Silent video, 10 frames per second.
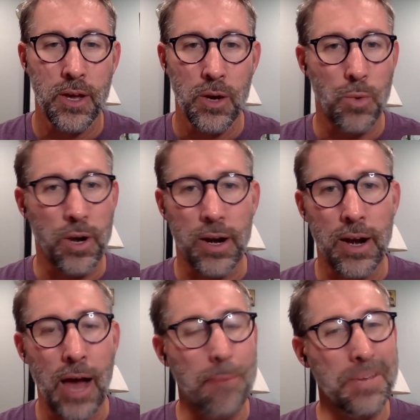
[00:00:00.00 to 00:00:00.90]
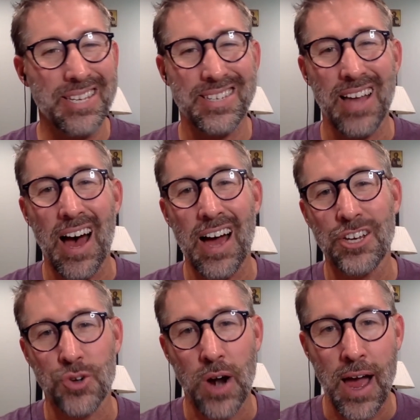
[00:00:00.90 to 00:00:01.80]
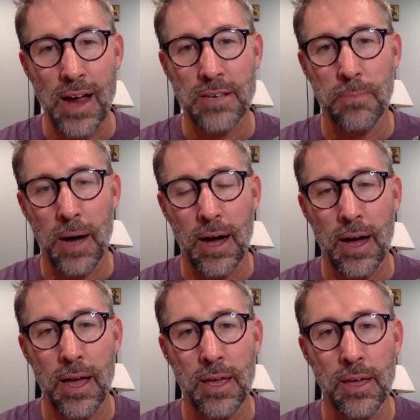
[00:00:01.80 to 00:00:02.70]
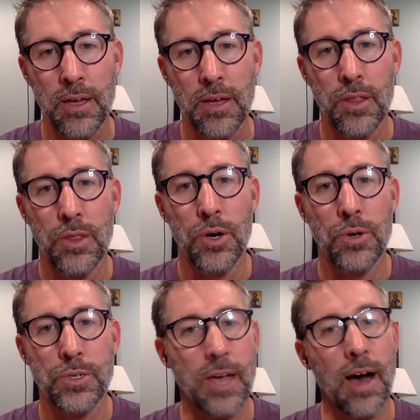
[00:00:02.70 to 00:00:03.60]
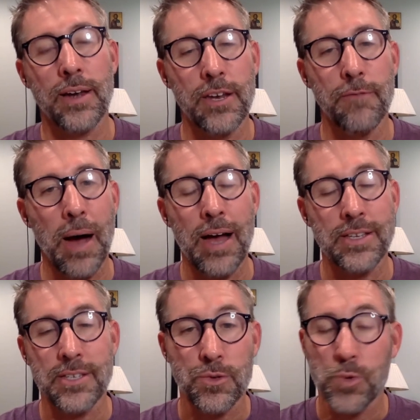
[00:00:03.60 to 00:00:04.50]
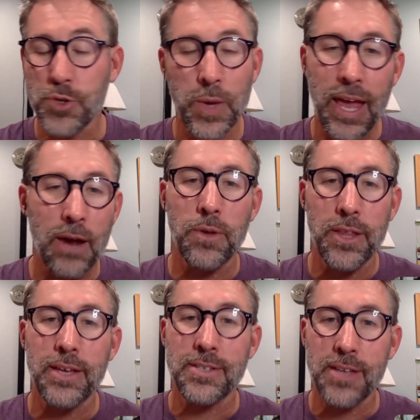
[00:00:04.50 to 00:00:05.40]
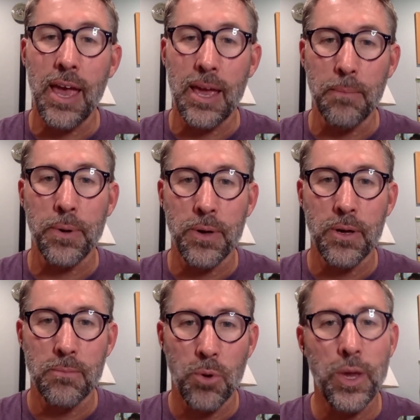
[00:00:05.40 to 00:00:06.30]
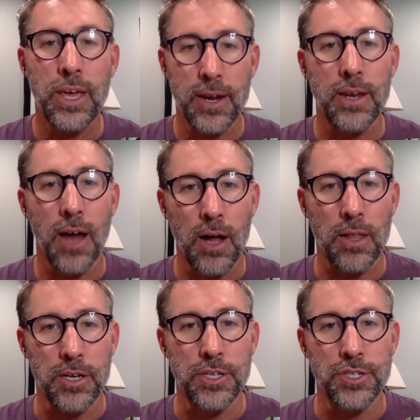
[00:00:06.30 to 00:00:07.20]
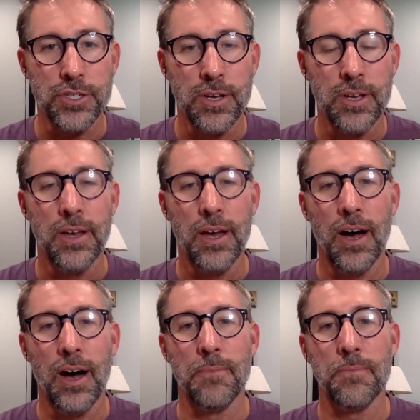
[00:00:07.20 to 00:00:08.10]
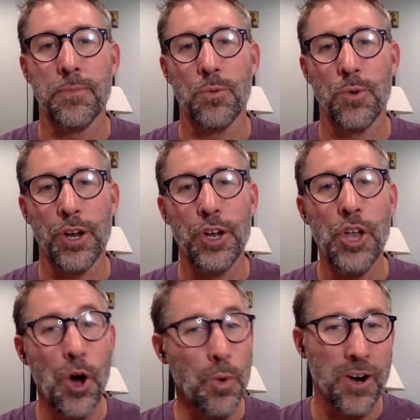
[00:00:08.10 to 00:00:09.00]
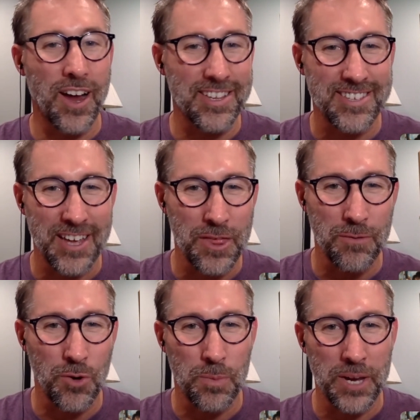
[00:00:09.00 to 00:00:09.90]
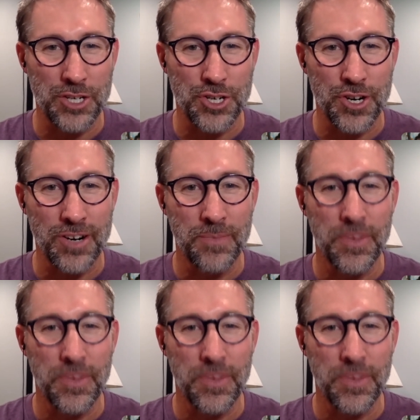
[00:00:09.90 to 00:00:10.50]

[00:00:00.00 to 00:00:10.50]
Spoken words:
We're going to not be sidetracked by those cognitive biases, which we can't really escape, but we can acknowledge. We're going to know we're not seeing the full picture,